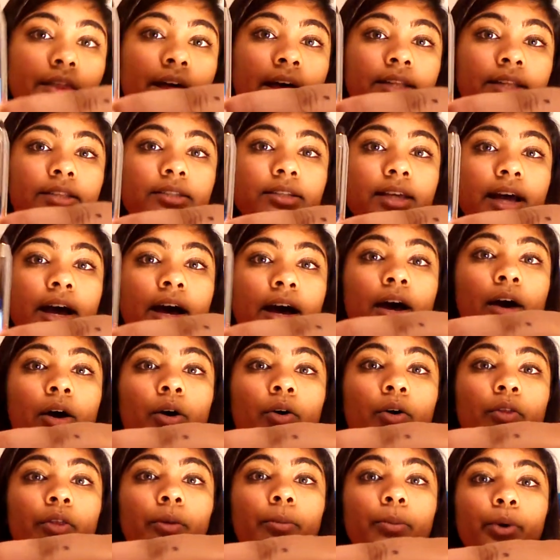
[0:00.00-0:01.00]
that's
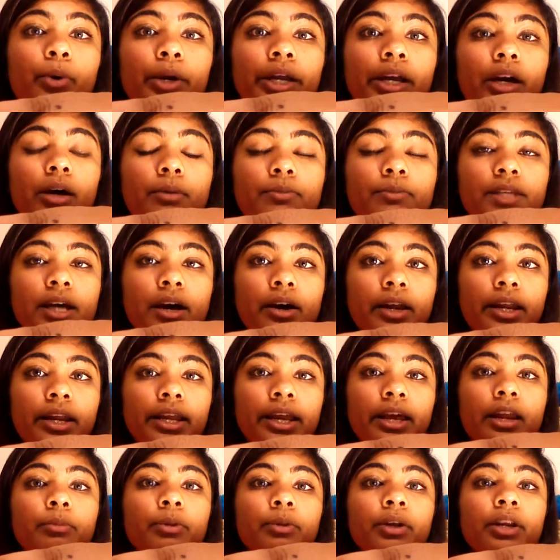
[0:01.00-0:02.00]
how the point comes out.
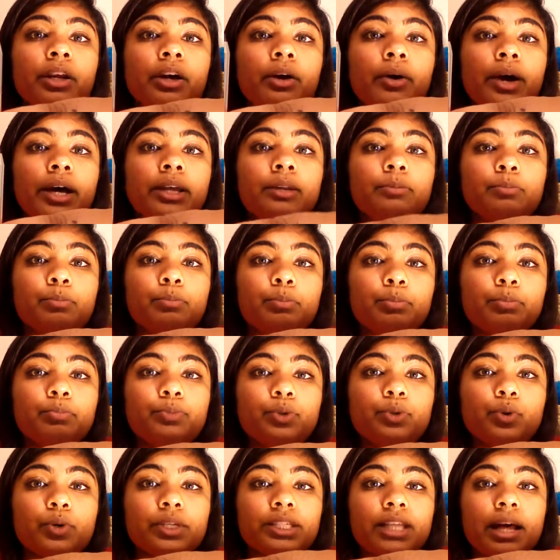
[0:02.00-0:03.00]
Again, I'm going to go ahead and
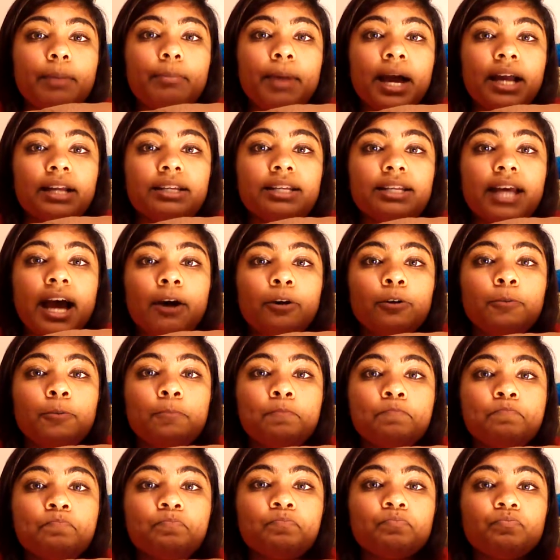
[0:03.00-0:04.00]
twist that back down
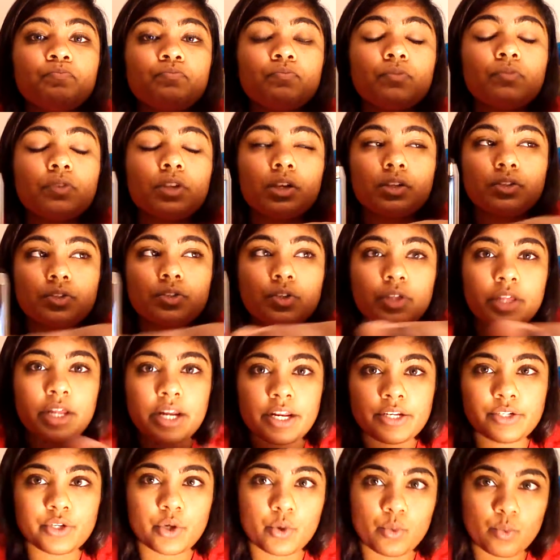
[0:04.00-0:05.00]
so that
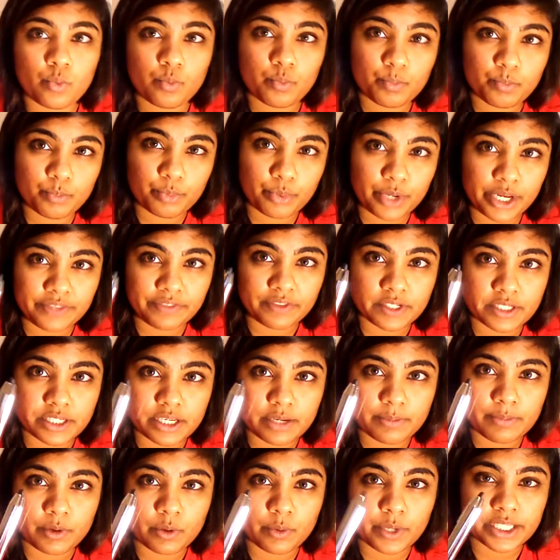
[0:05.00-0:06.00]
I don't break the
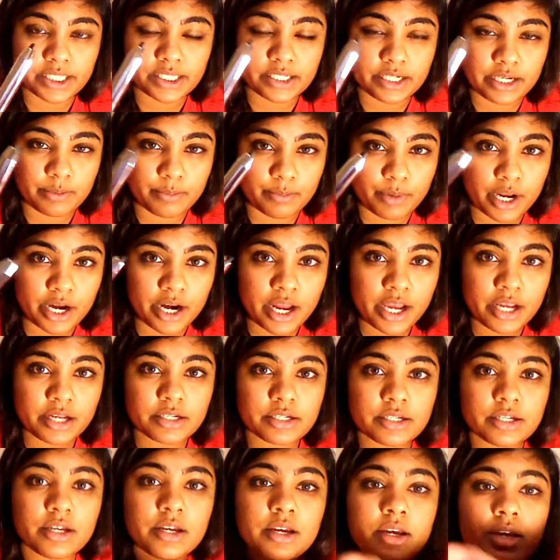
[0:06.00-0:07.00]
tip or waste any
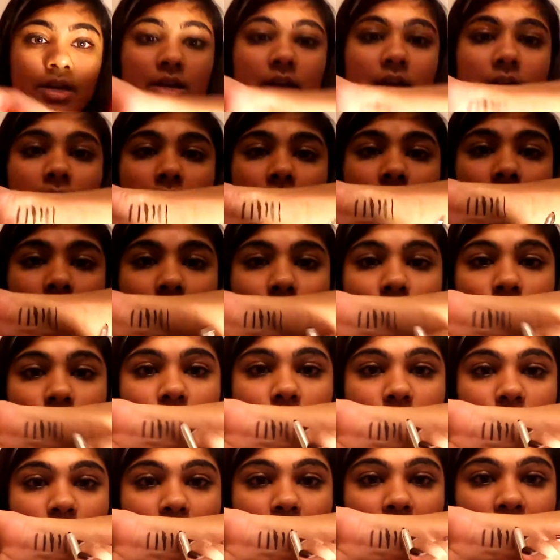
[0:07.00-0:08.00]
product, and I will
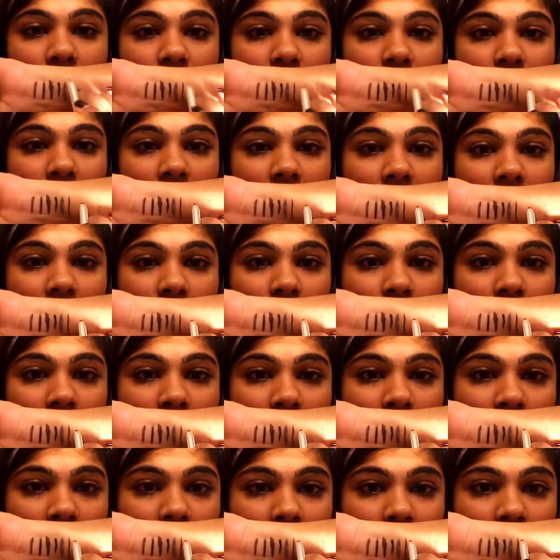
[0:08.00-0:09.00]
swatch that
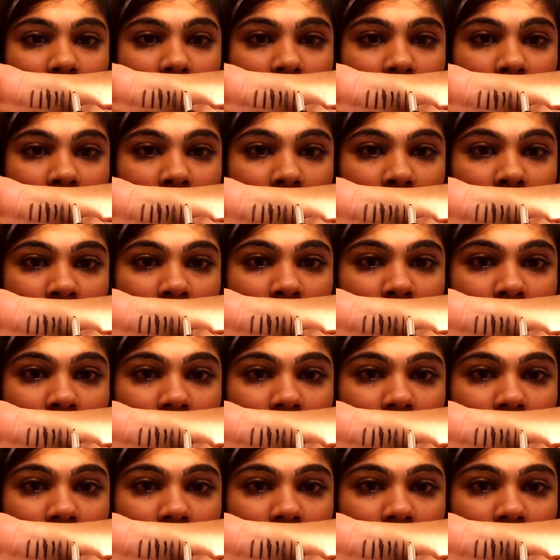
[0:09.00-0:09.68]
right here